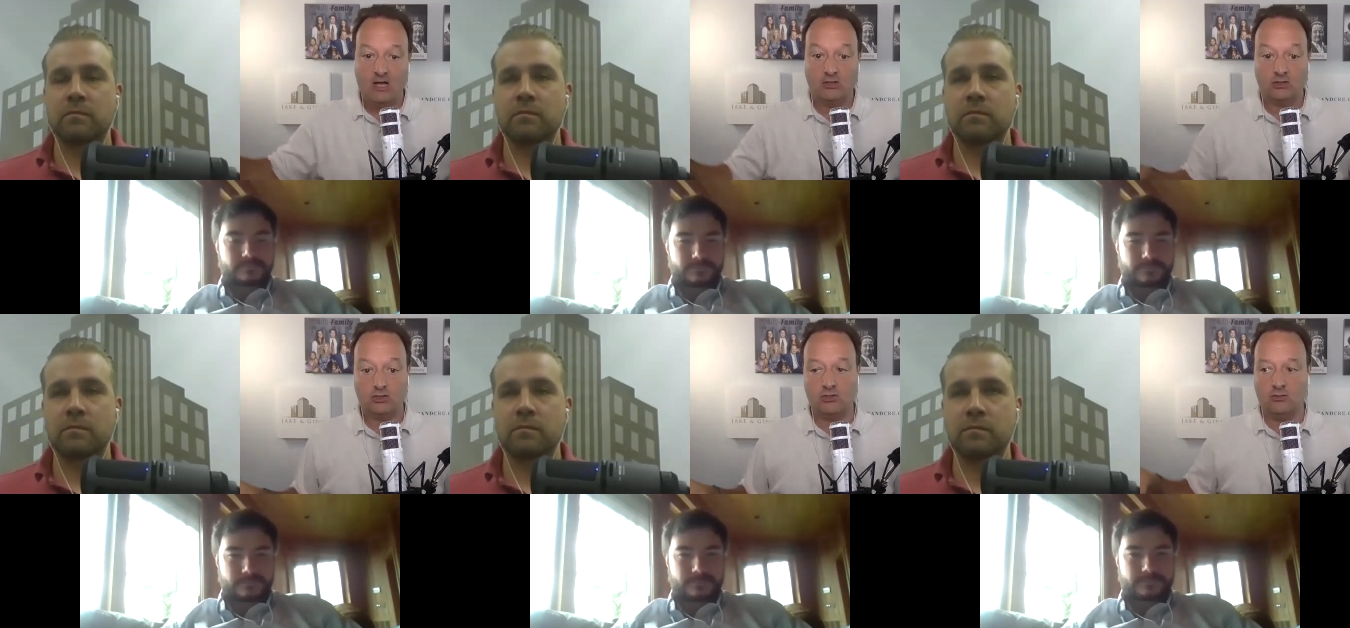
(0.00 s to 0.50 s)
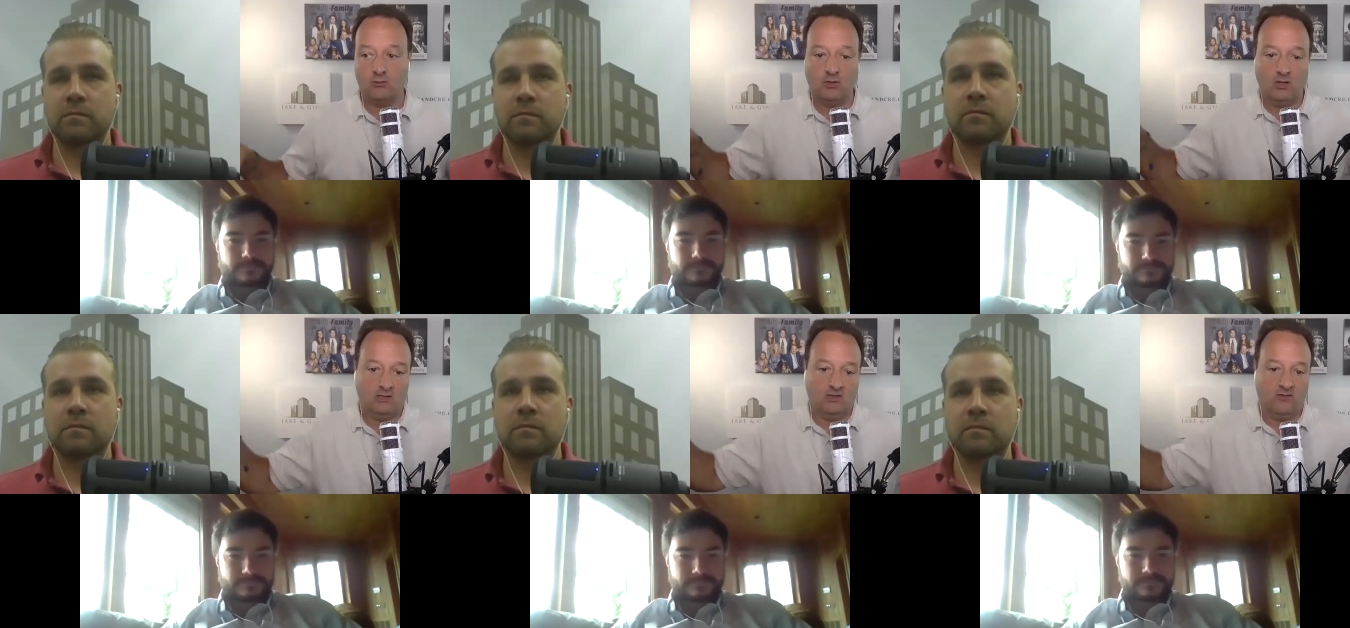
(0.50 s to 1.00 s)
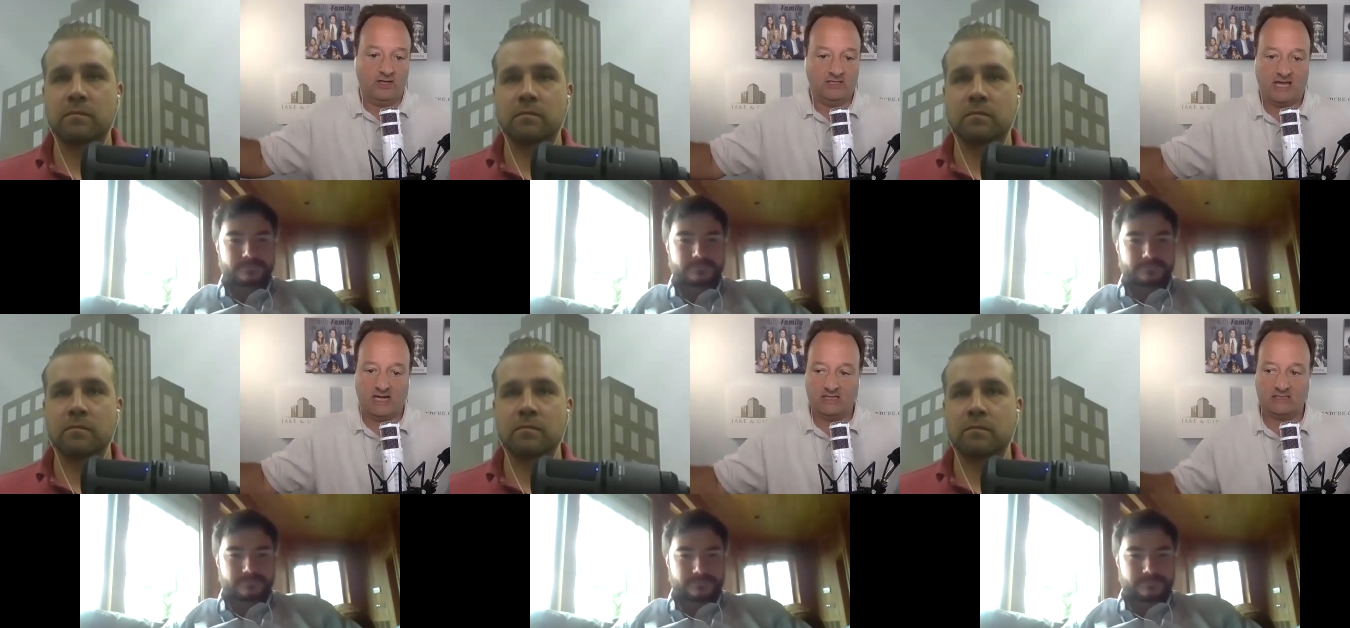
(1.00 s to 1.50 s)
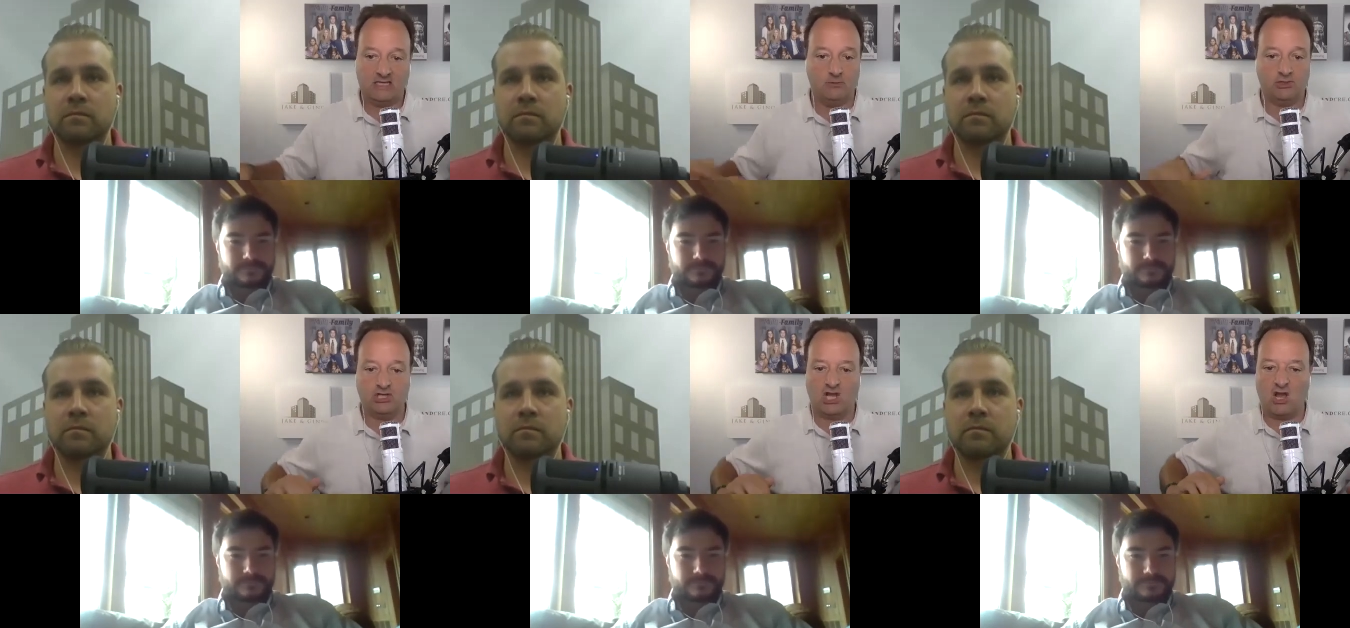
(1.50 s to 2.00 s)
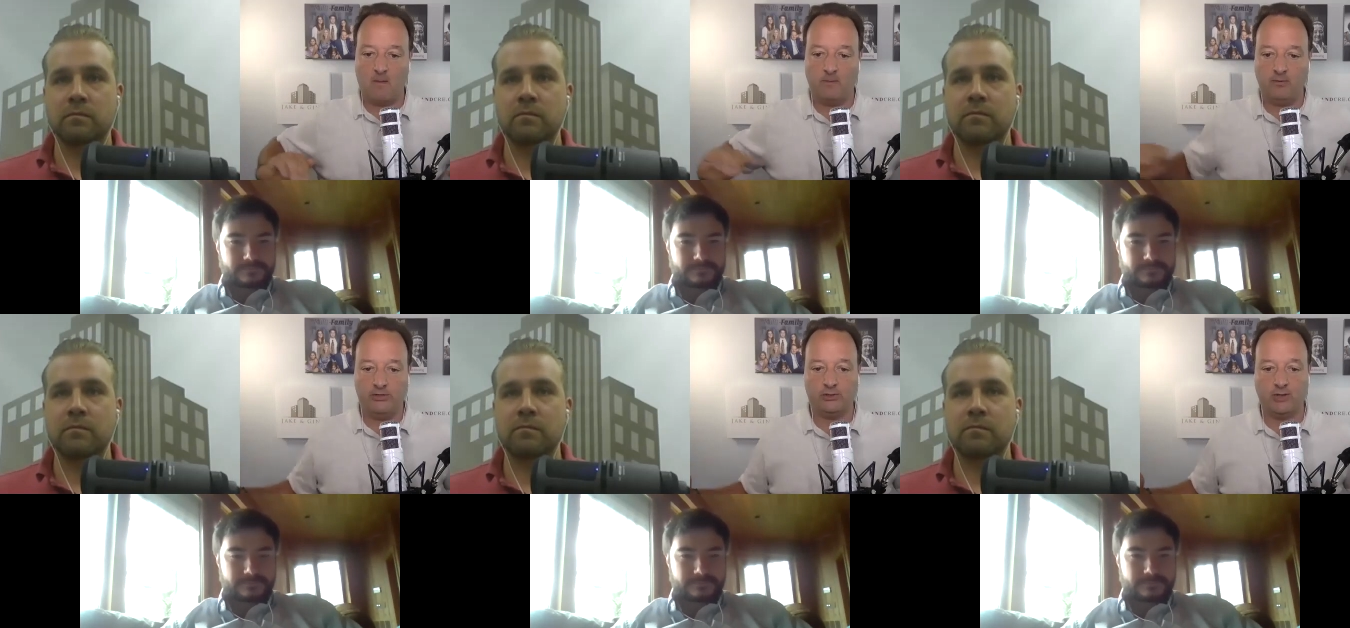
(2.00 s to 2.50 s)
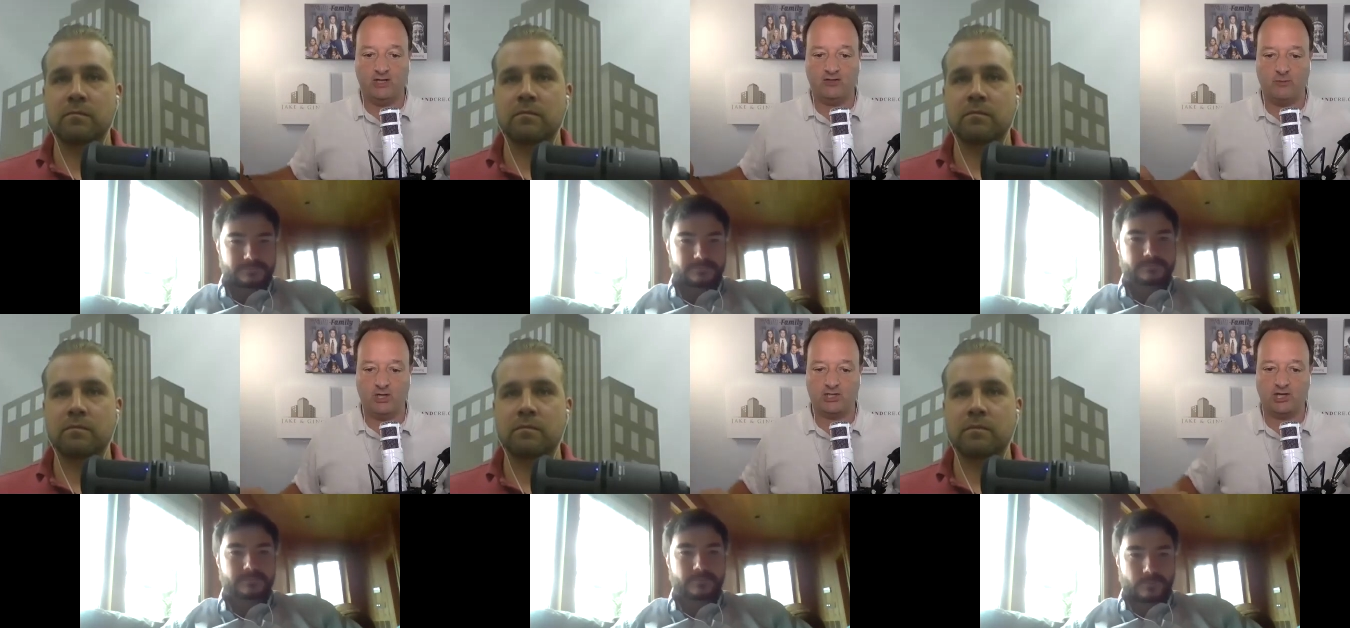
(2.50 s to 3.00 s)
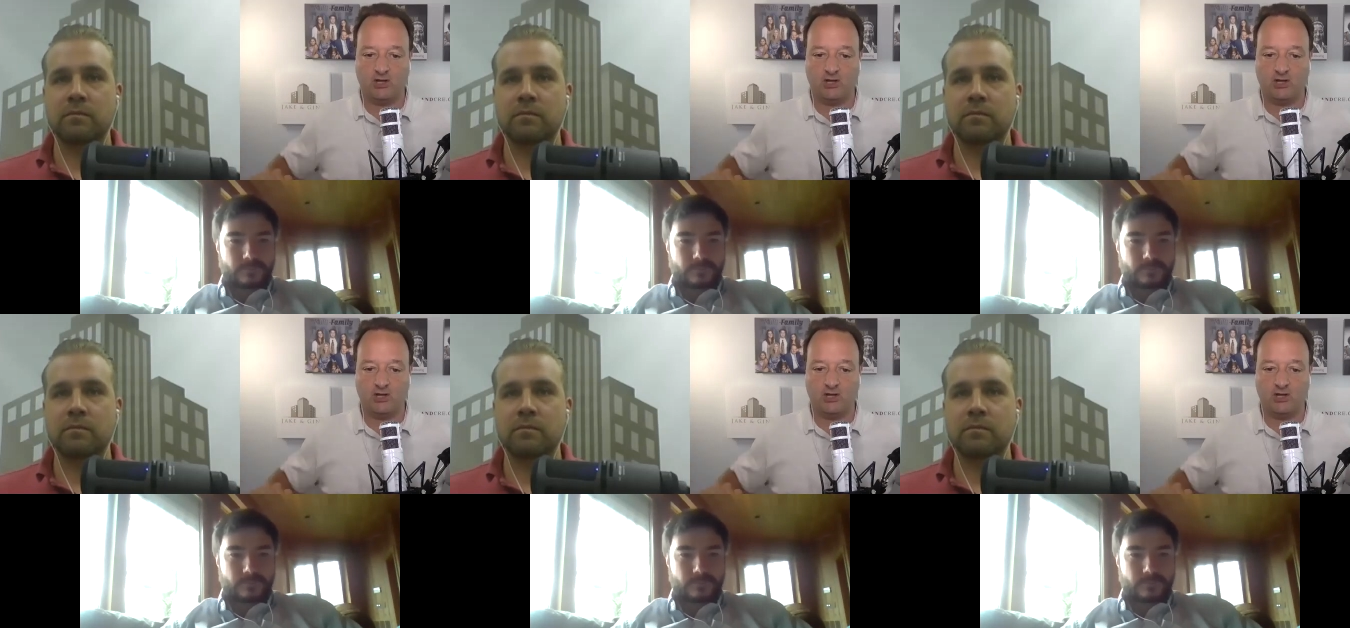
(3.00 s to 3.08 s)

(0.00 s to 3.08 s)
Speaker 1: to living in Tennessee, which is a complete transformation,